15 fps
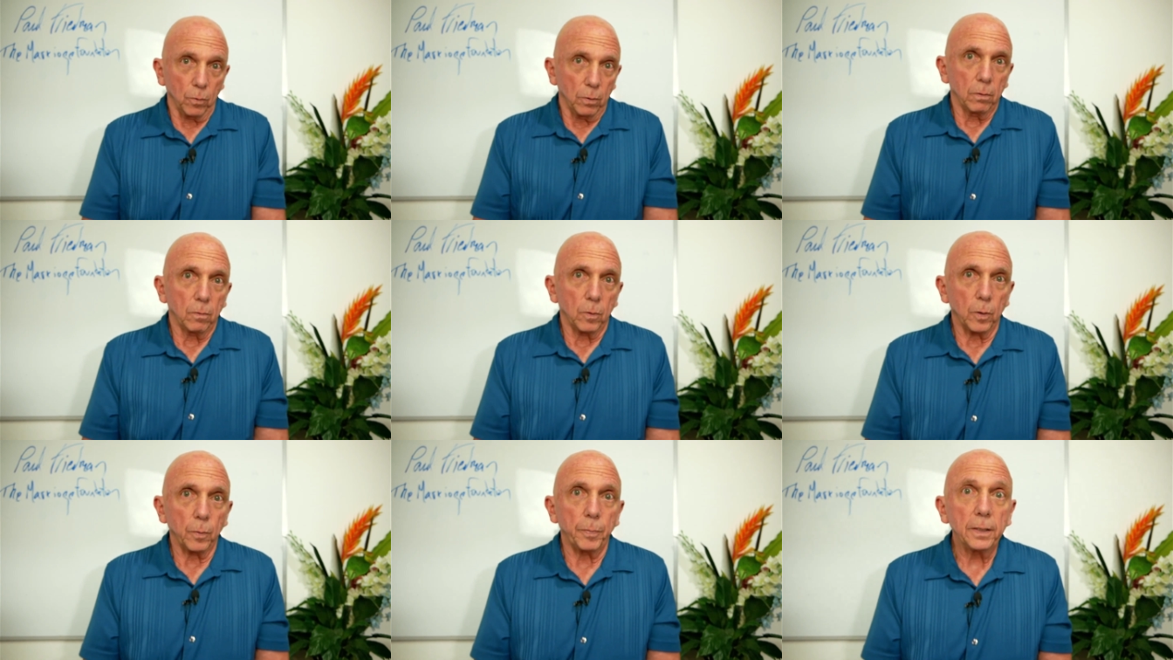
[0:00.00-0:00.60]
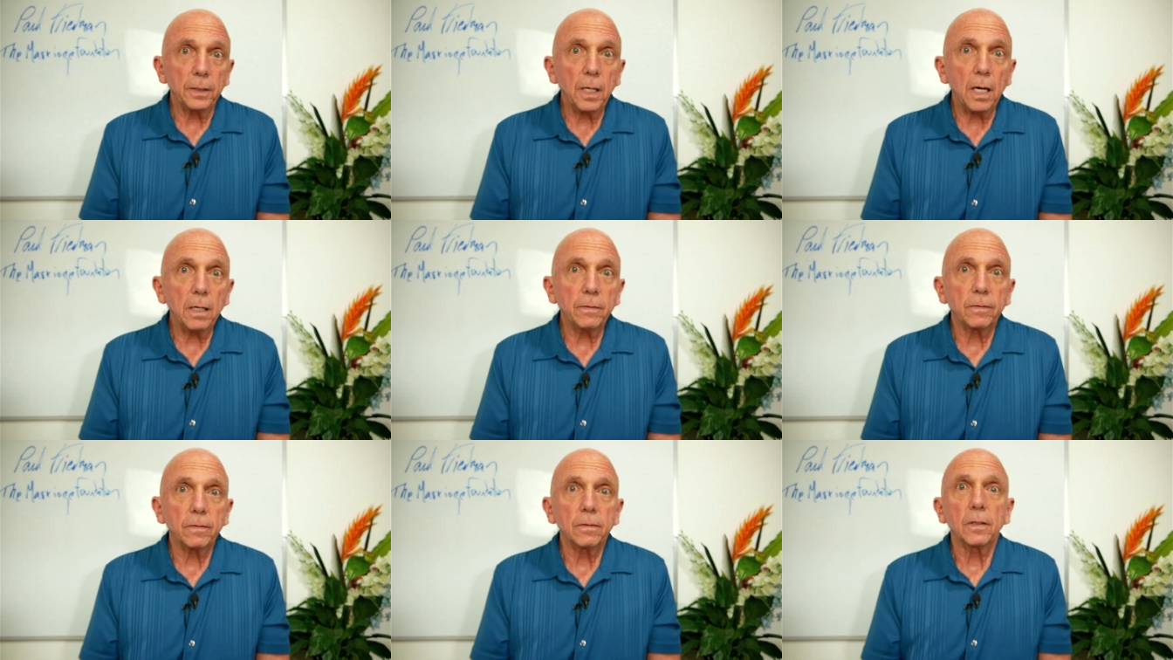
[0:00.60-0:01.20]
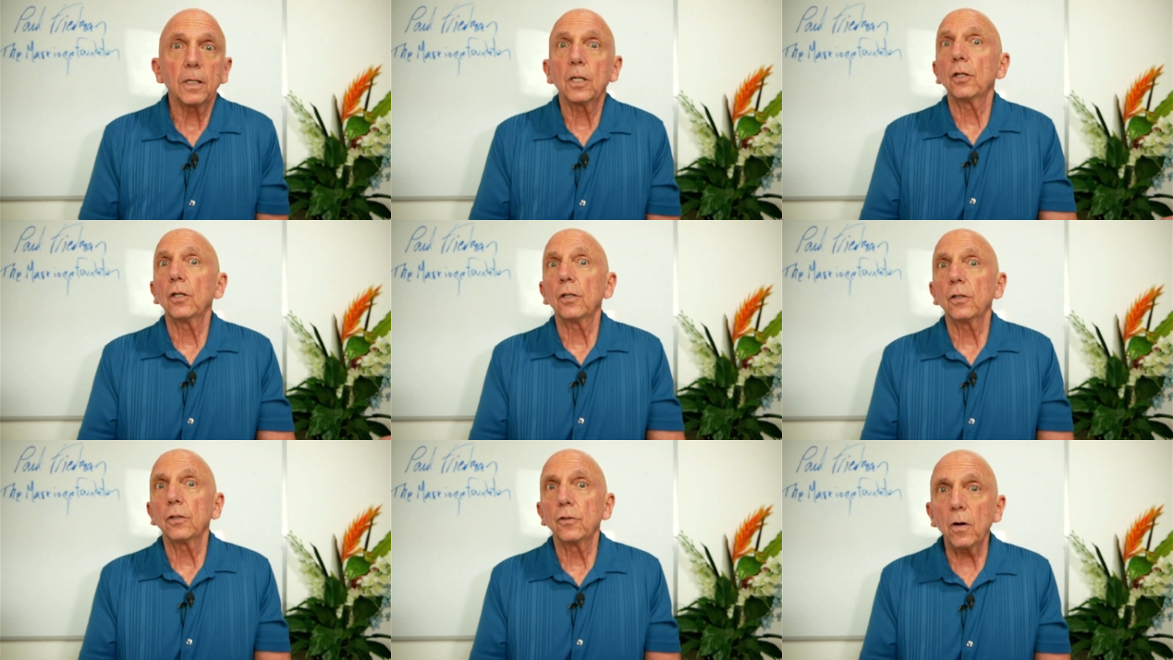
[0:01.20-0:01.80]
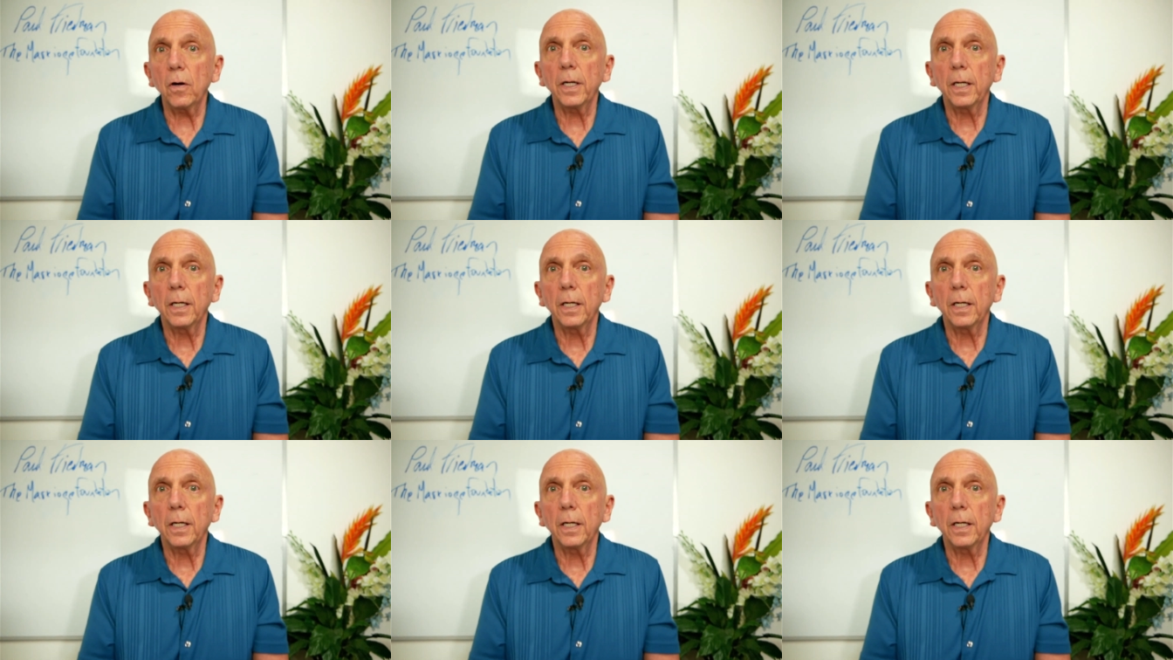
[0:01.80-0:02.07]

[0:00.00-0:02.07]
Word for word: will be love, joy.